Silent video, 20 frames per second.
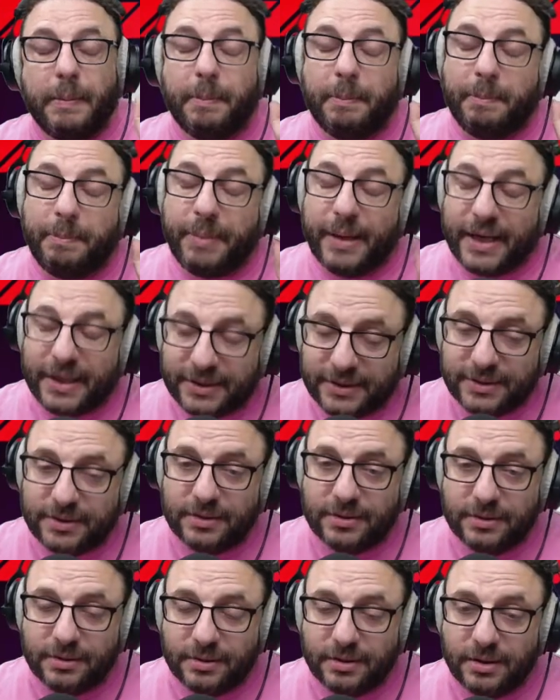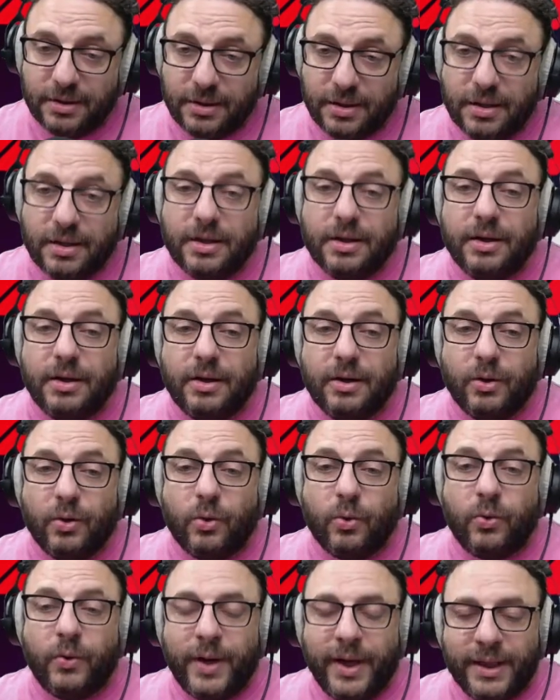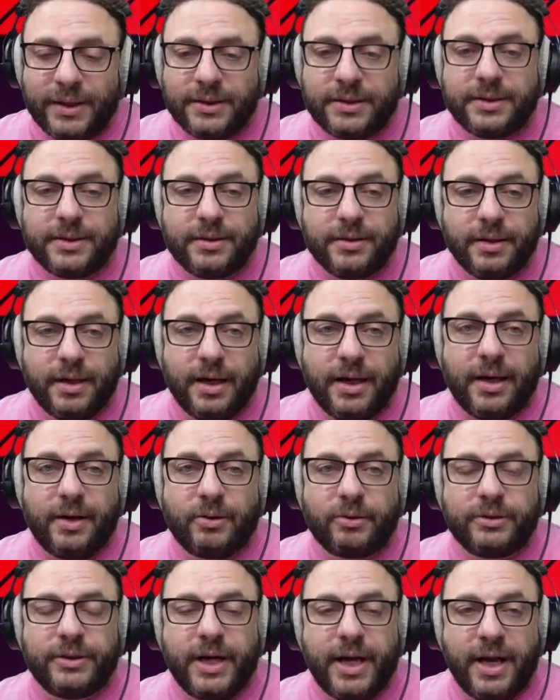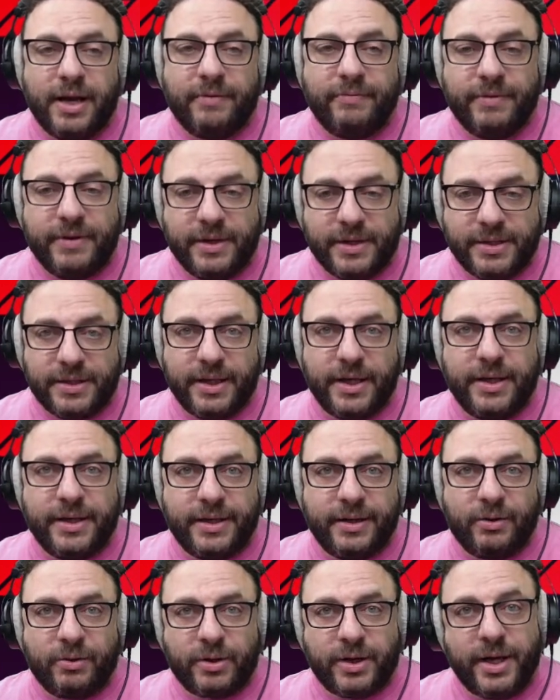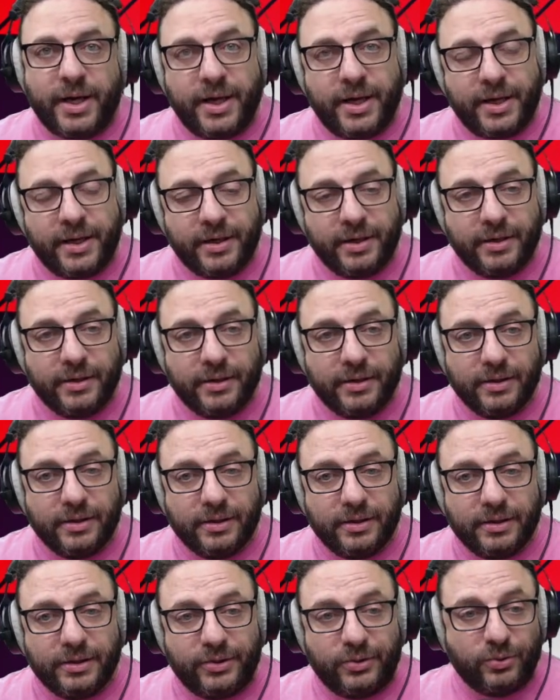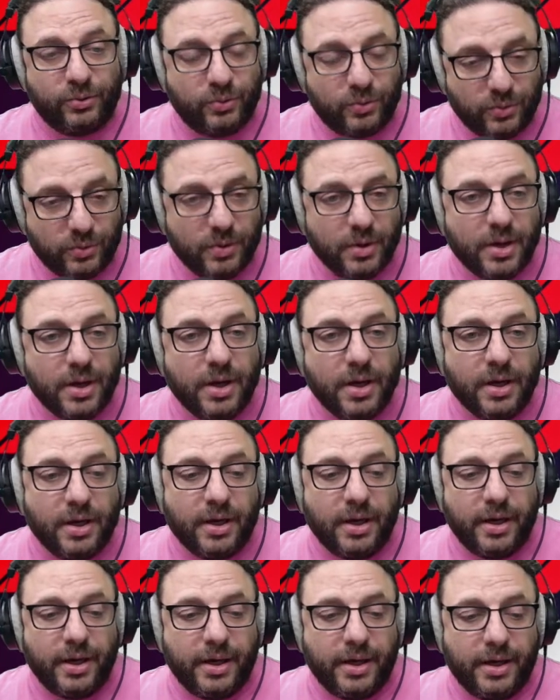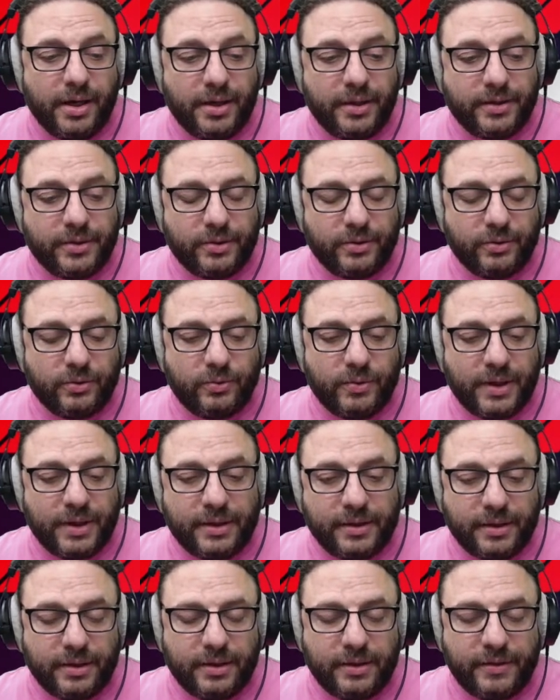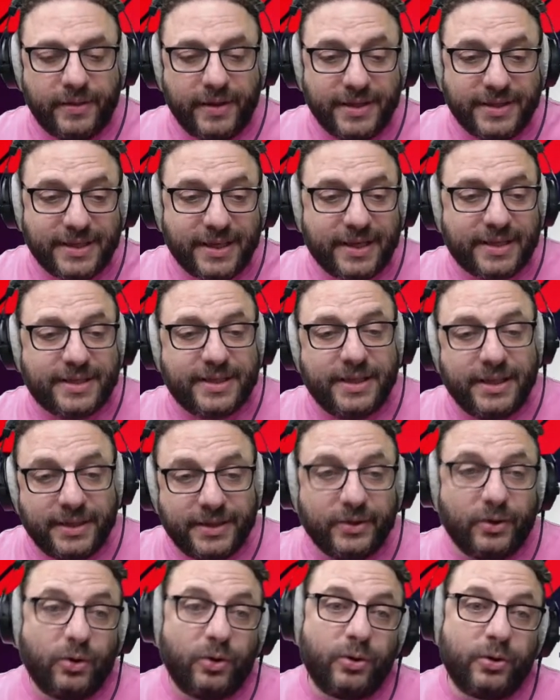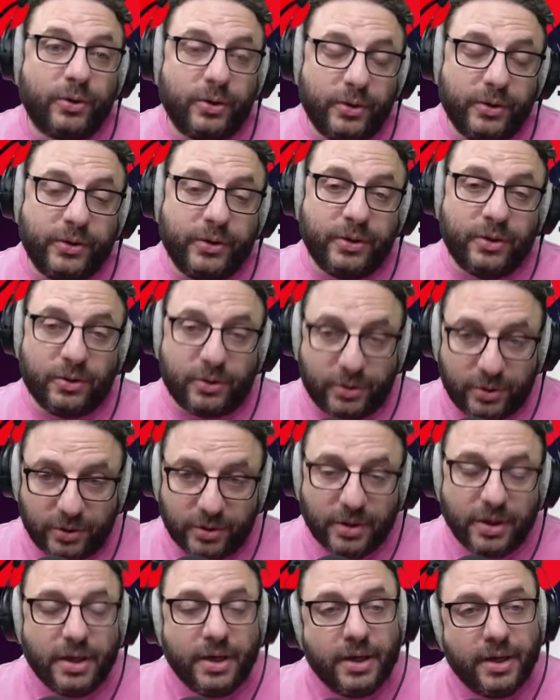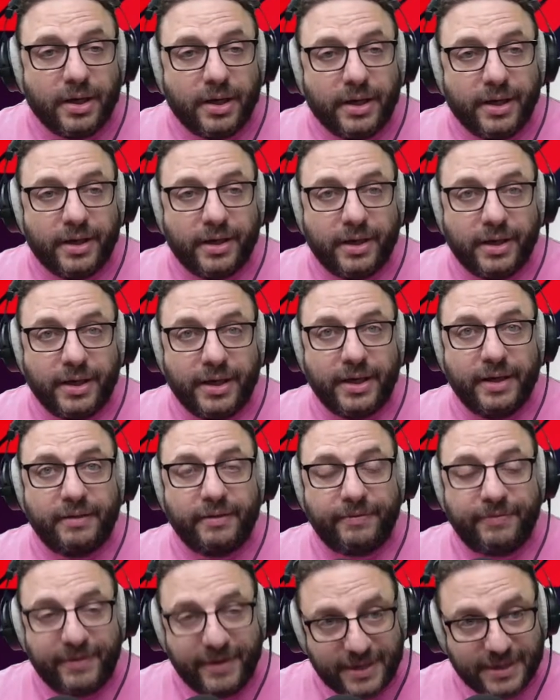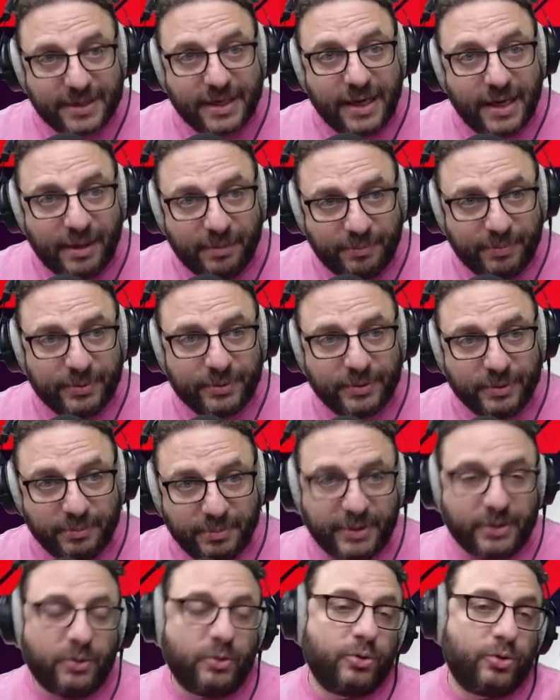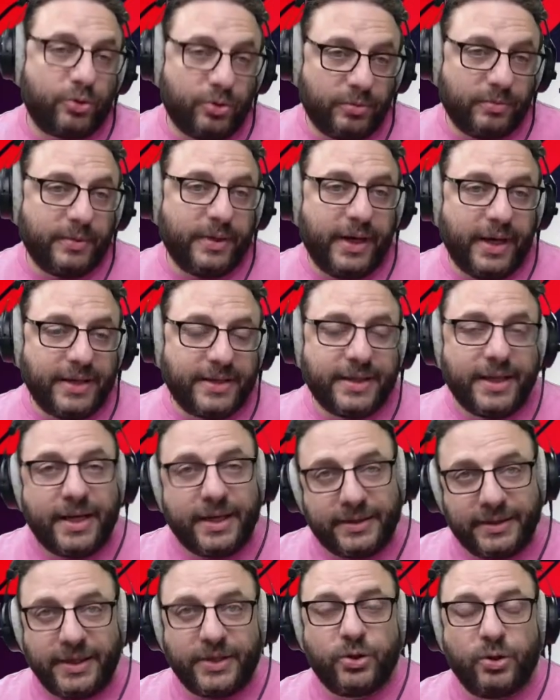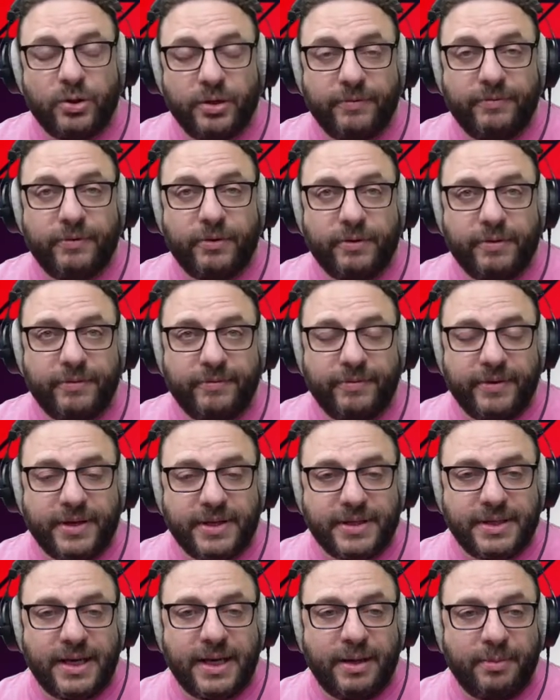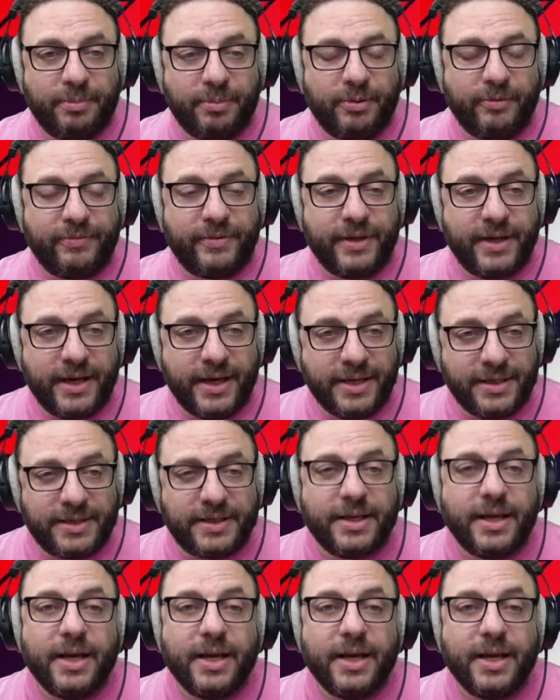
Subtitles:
But what our drivers and our car do and what they succeed or not in the first lap, because race start is only for the first lap of the race,